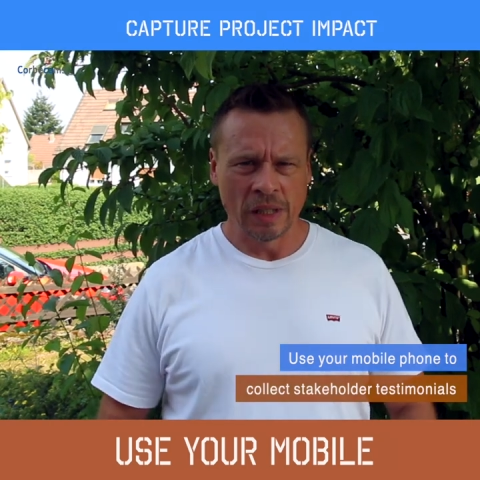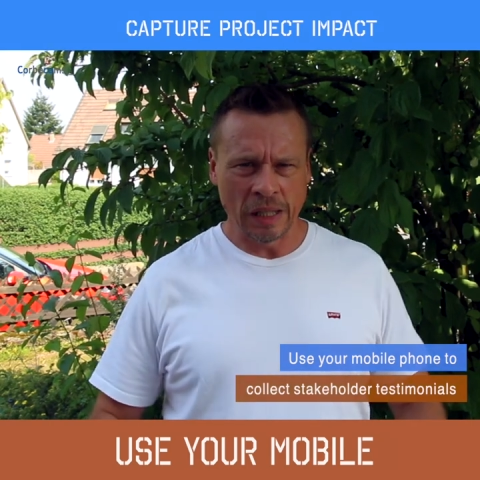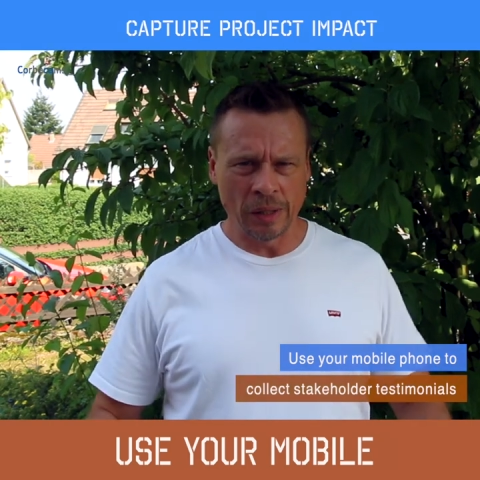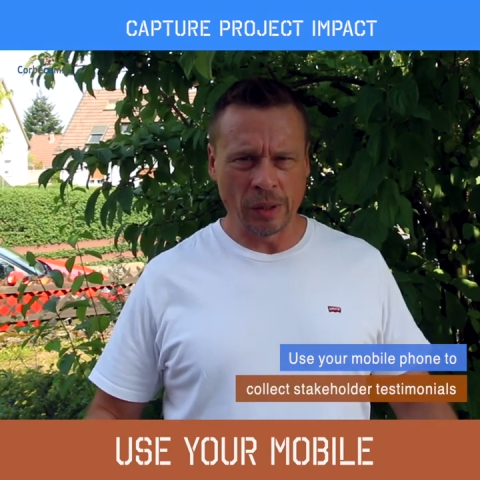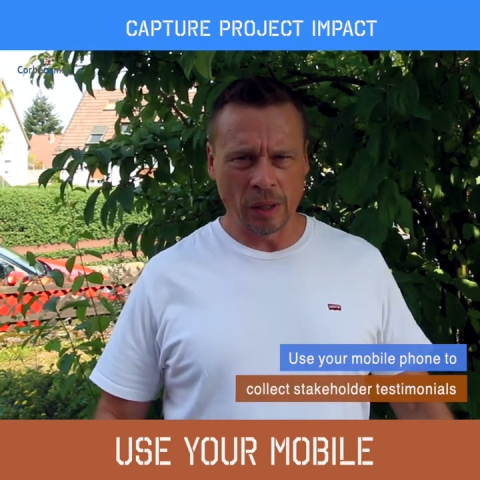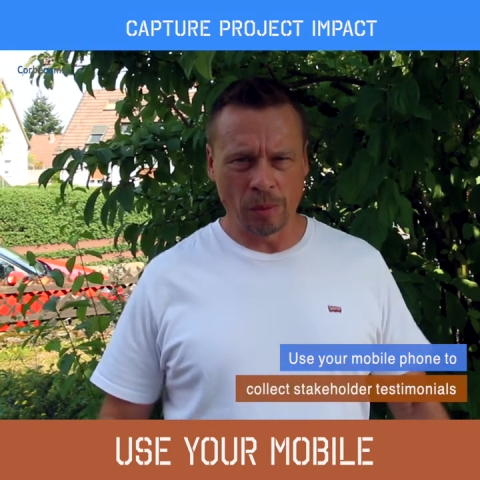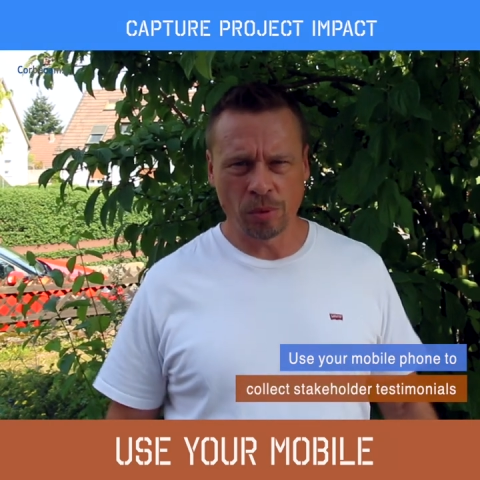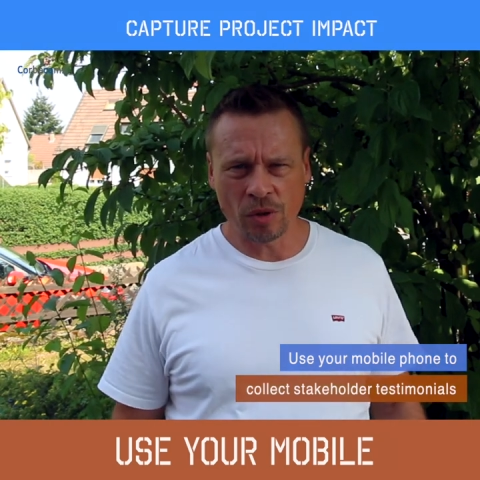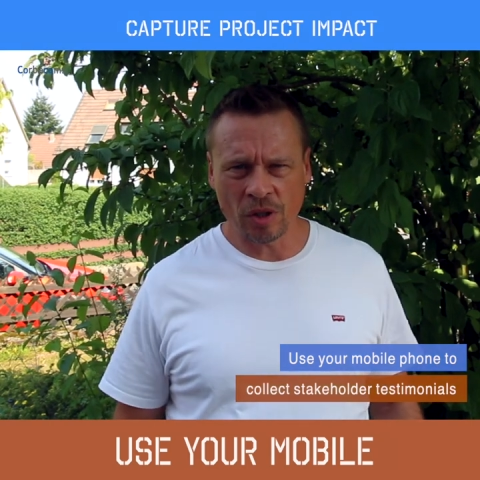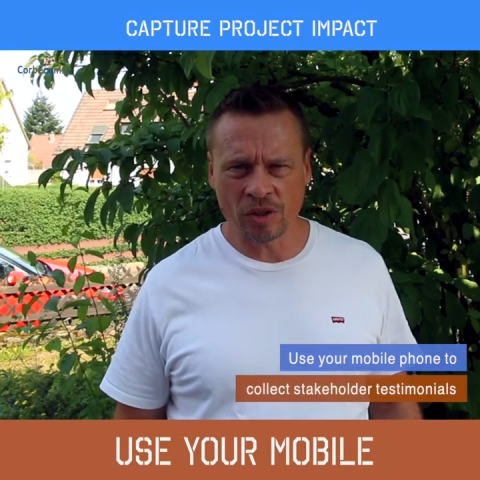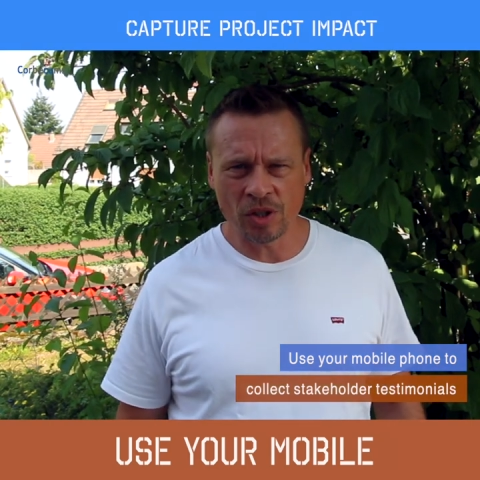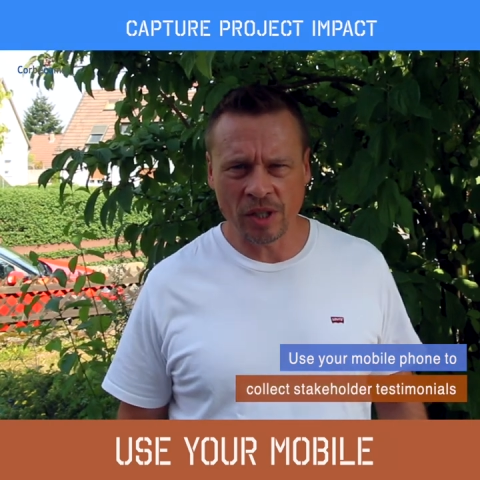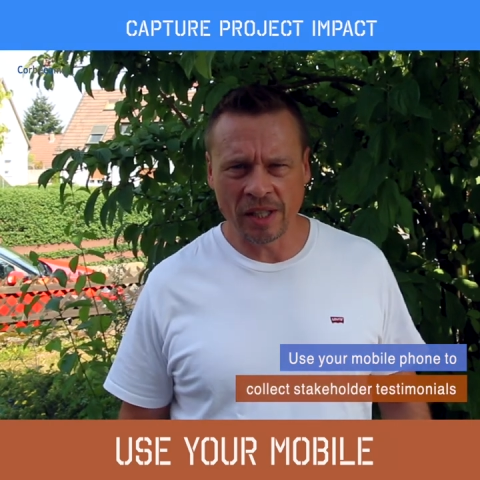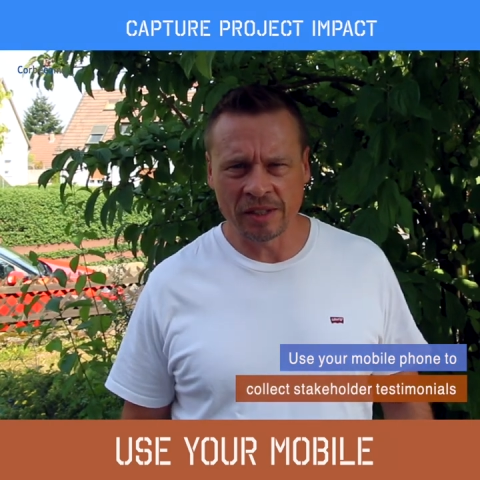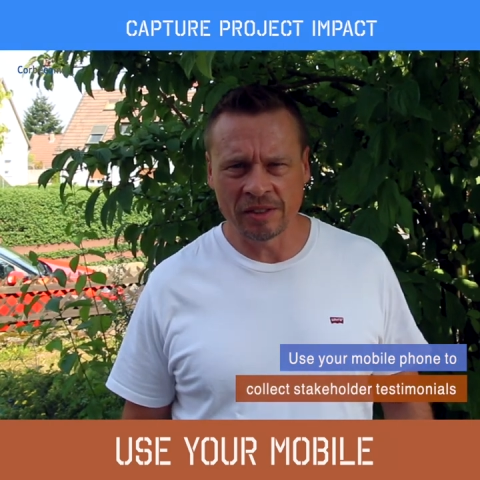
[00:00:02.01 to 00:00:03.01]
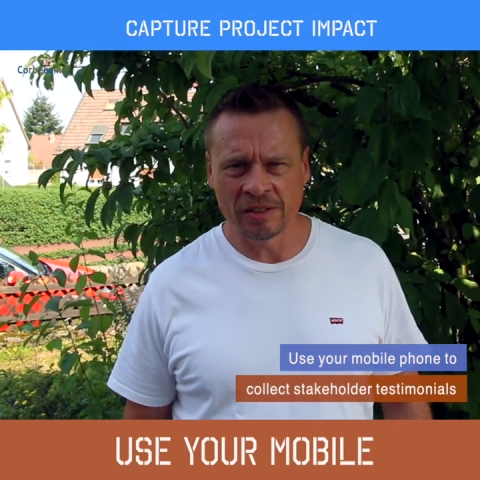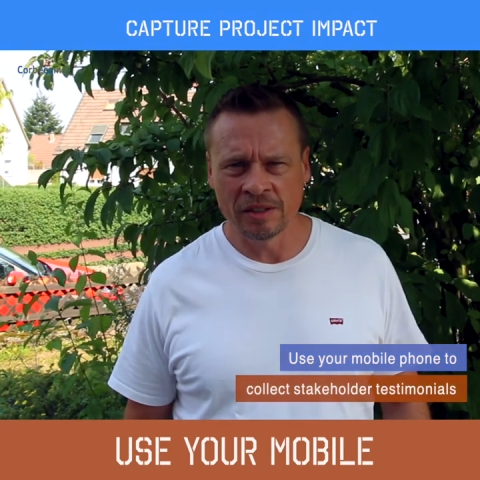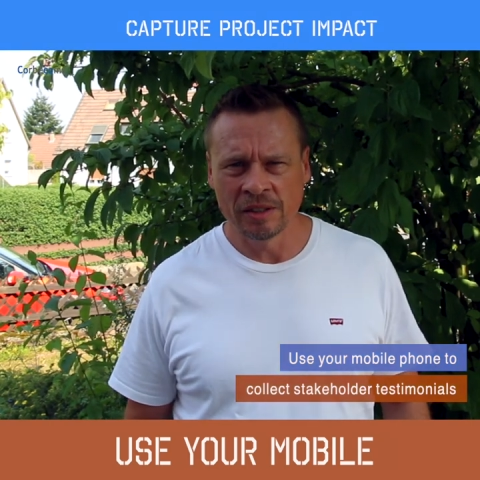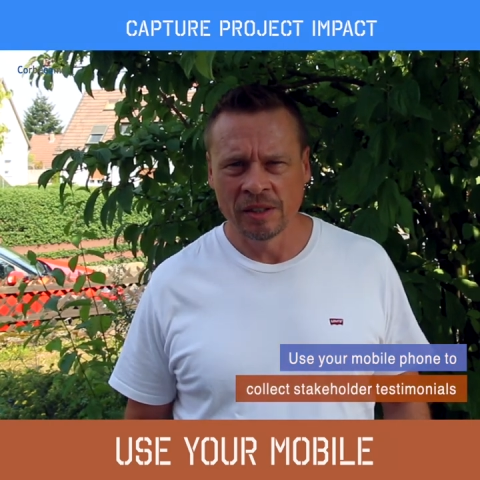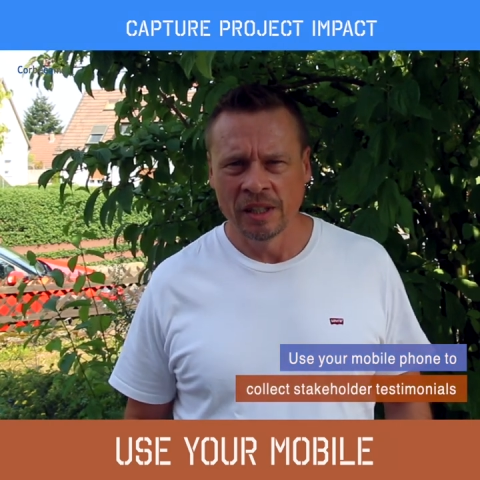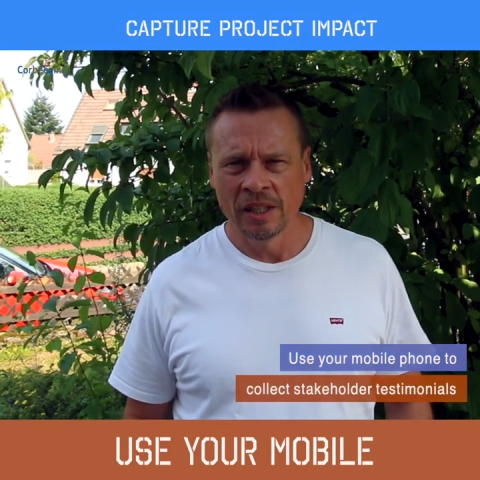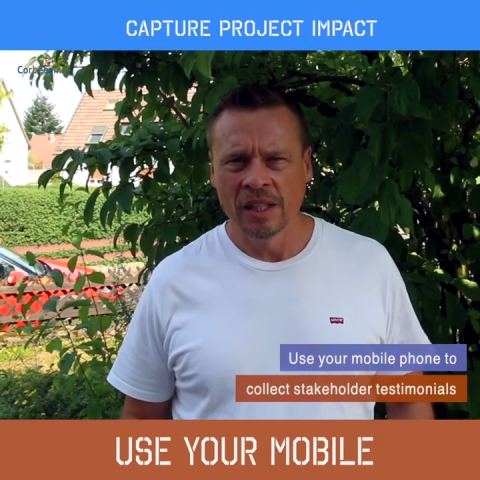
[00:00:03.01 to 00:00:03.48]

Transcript: and their projects